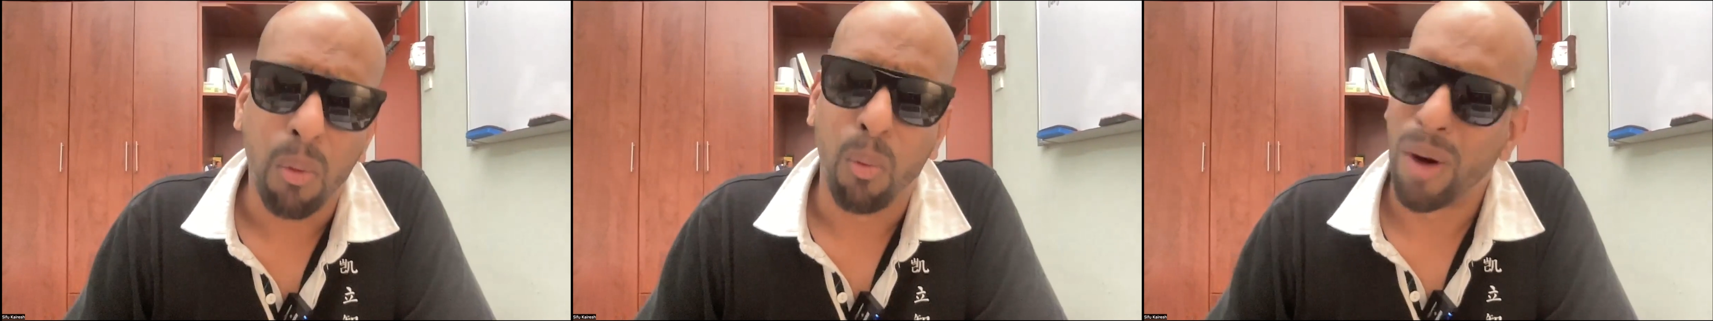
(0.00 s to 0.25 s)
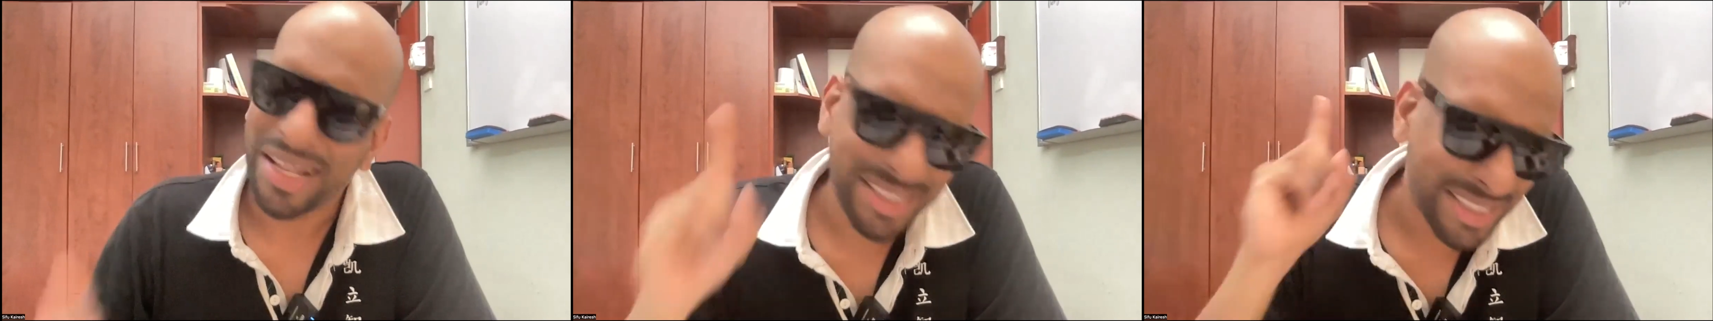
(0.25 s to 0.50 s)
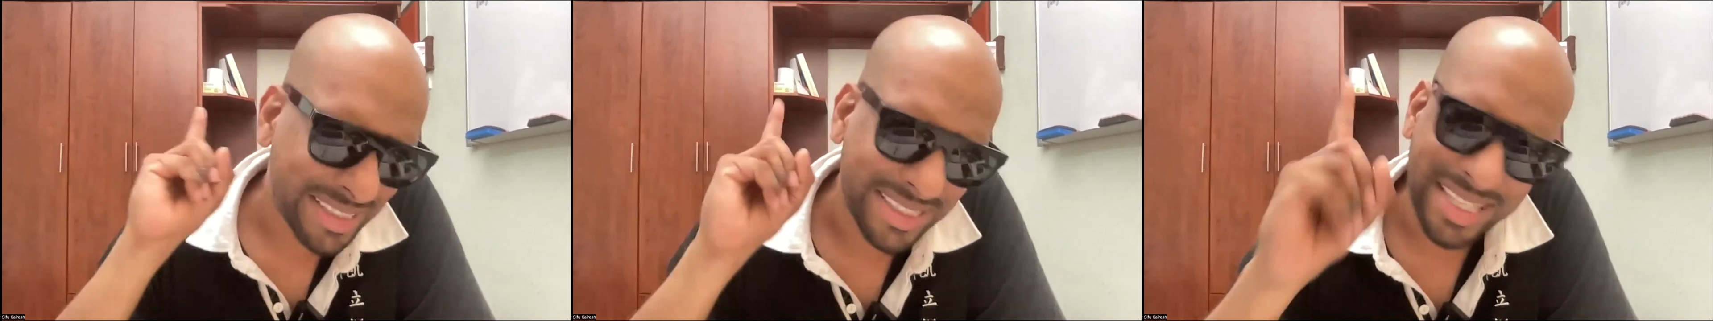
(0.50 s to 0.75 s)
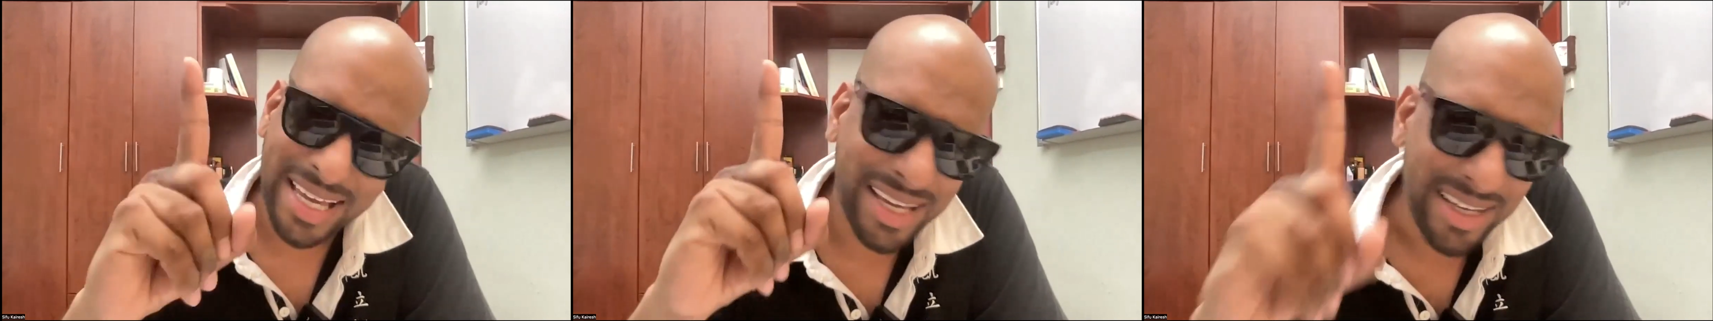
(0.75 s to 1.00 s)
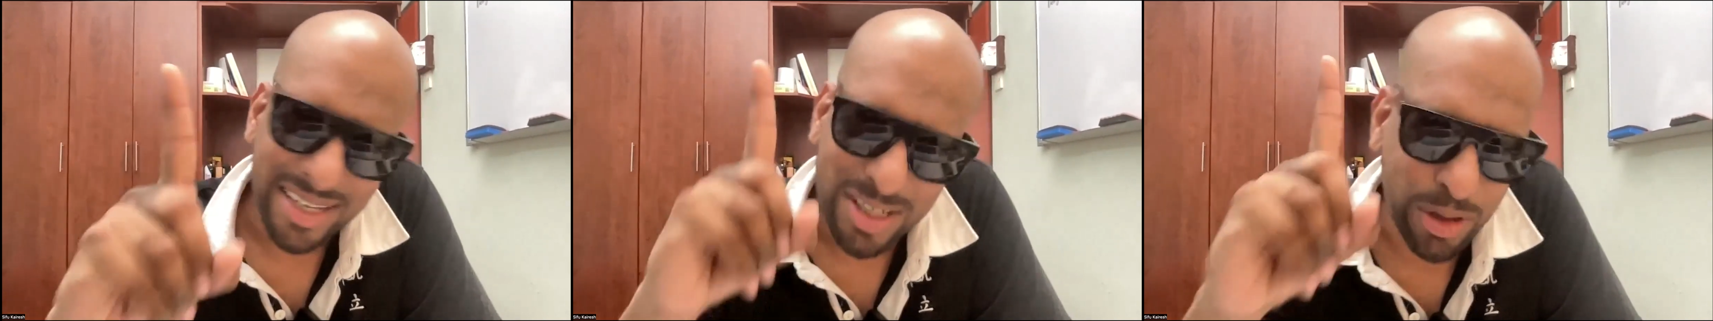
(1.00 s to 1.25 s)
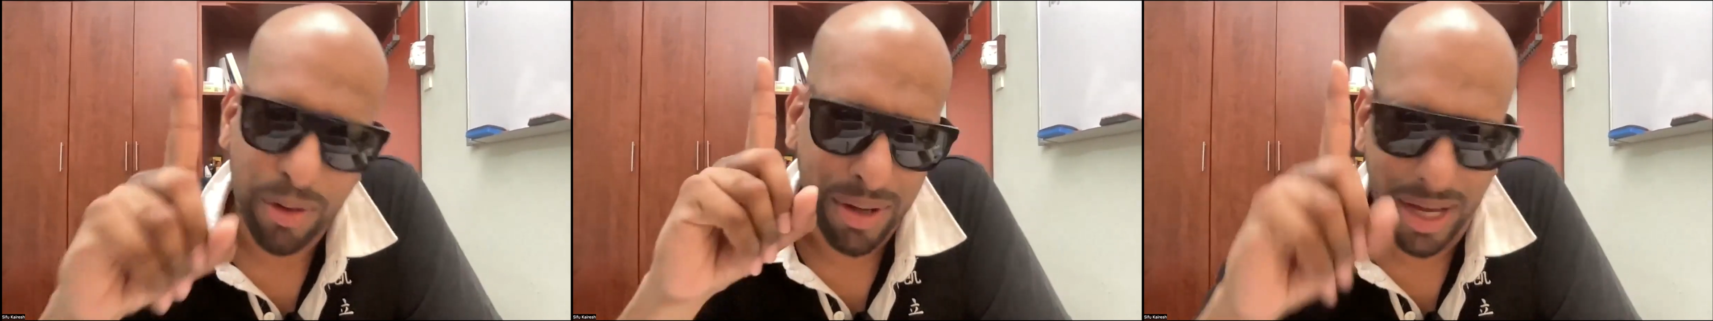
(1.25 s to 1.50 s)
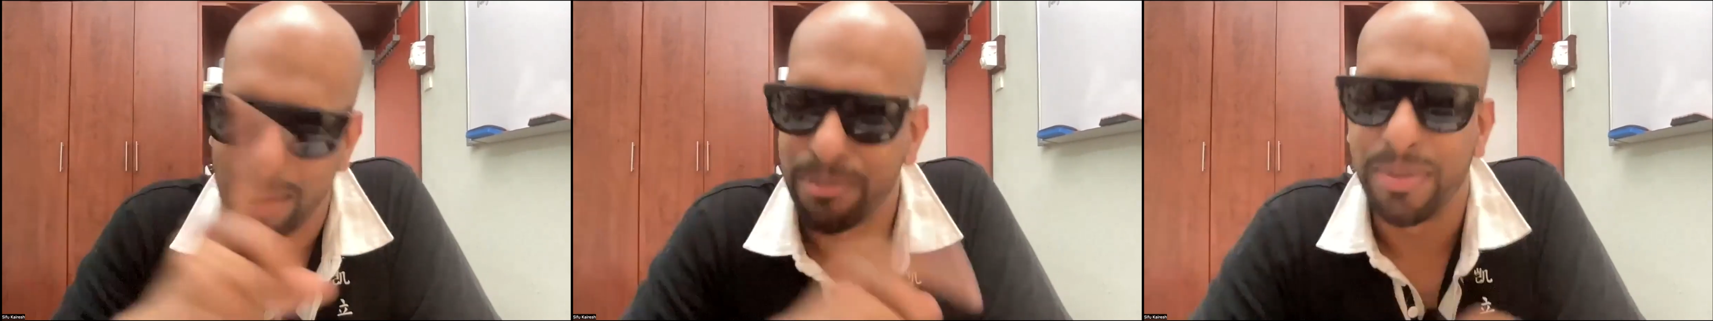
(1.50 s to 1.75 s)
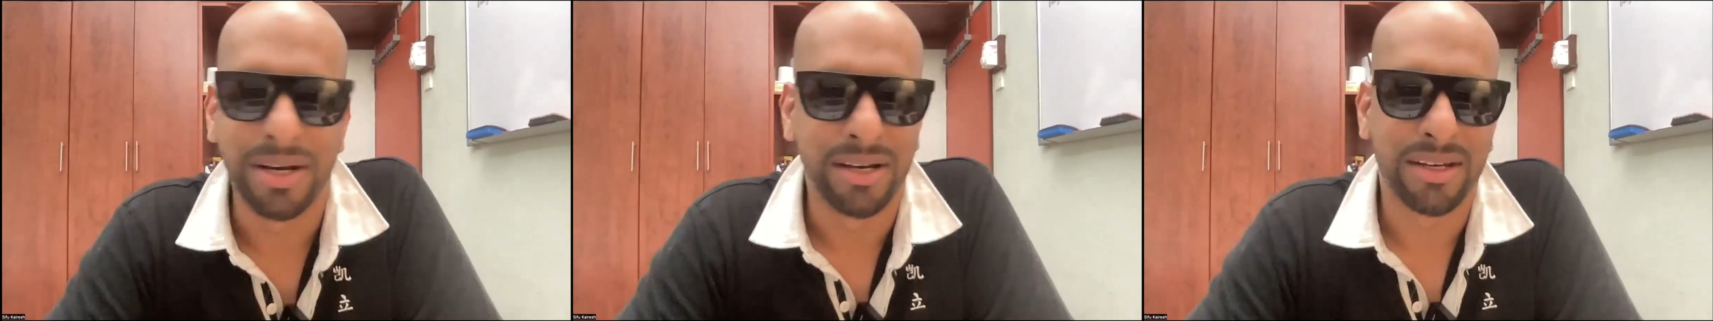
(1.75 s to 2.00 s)
One thing is going to
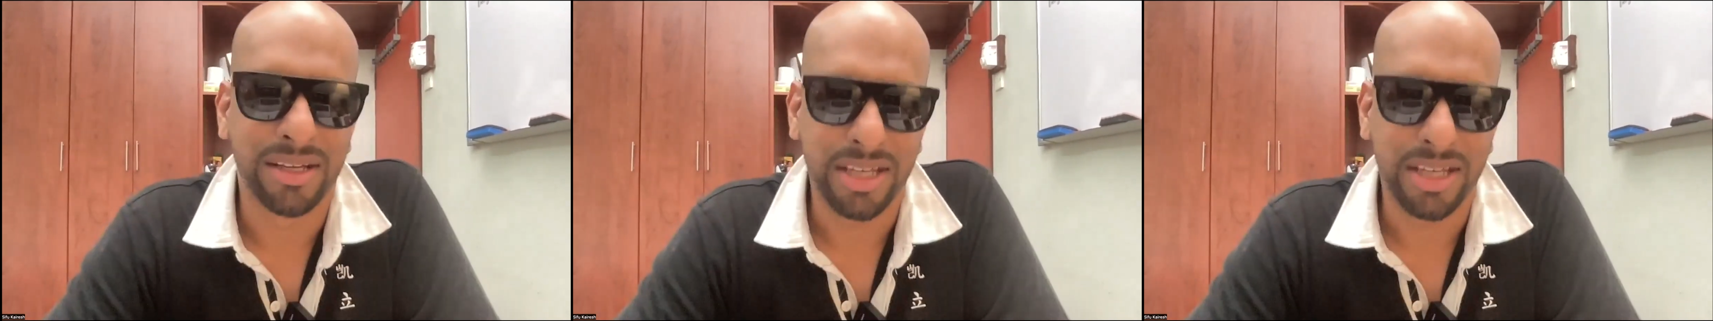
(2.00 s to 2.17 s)
happen.